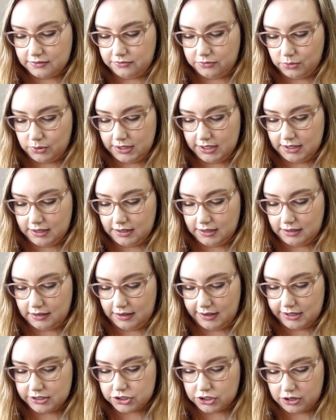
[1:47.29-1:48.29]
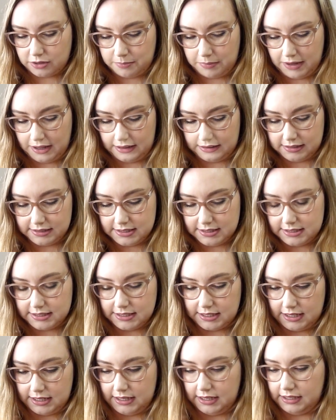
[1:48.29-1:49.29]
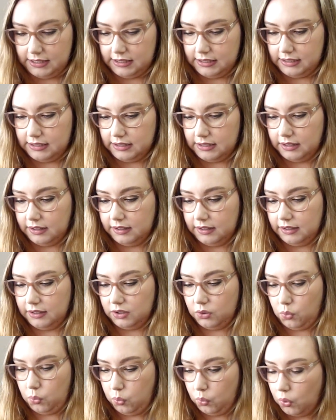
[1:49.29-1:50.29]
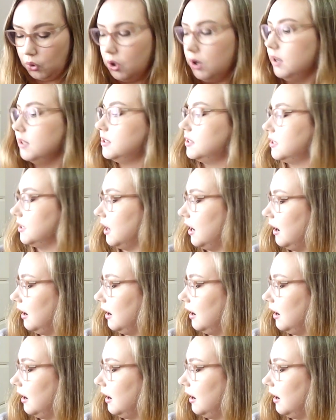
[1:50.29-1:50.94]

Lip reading: Voyeur eyeshadow palette in Quartz.